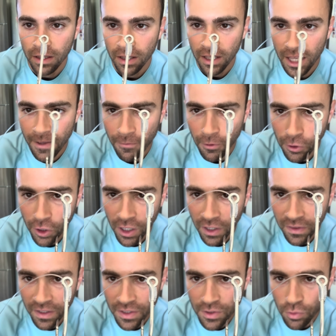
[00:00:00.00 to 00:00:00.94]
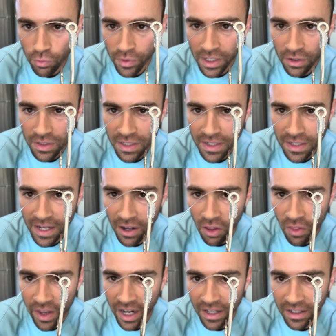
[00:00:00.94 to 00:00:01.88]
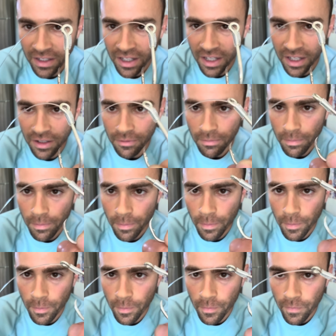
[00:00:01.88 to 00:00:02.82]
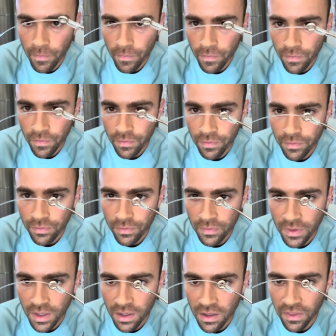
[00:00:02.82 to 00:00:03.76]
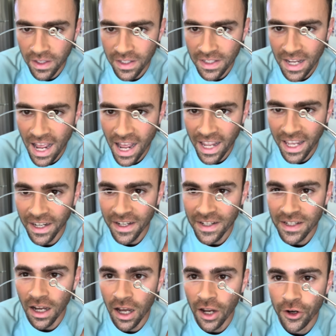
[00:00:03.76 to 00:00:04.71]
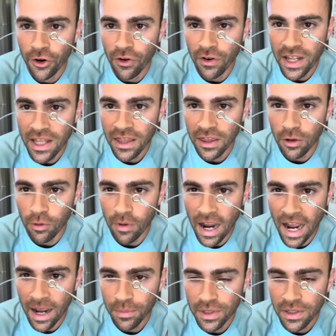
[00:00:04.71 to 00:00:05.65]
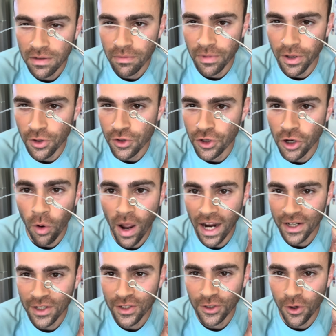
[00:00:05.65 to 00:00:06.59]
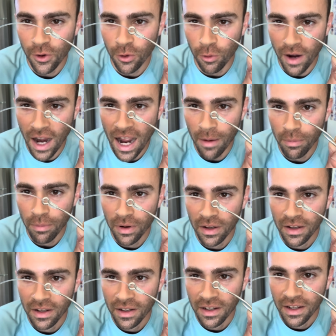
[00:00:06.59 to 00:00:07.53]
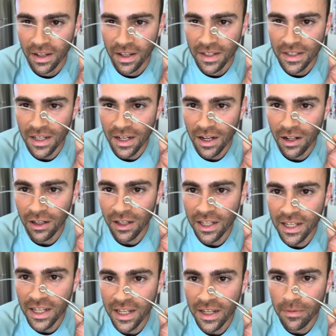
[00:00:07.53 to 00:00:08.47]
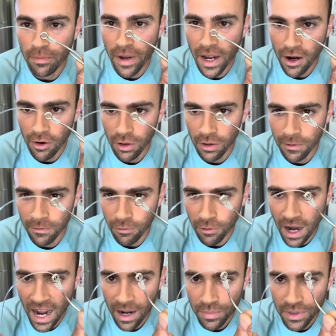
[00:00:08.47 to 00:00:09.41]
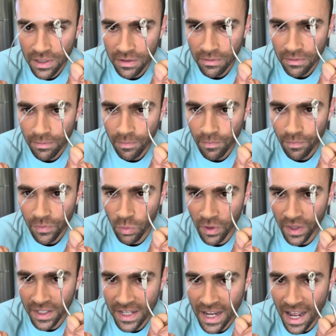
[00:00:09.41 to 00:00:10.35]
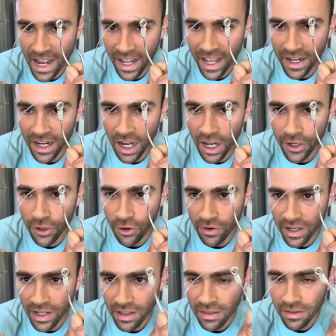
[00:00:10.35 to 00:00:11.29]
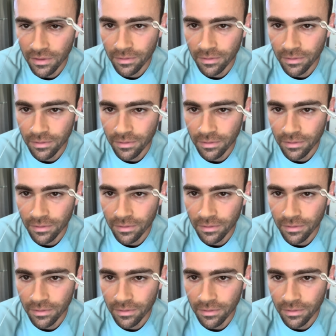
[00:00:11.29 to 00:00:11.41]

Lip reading: If you look at this real snell that I did, the tag end is underneath the wraps. There's no external wrap. It's a clean barrel of wraps with a tag end underneath.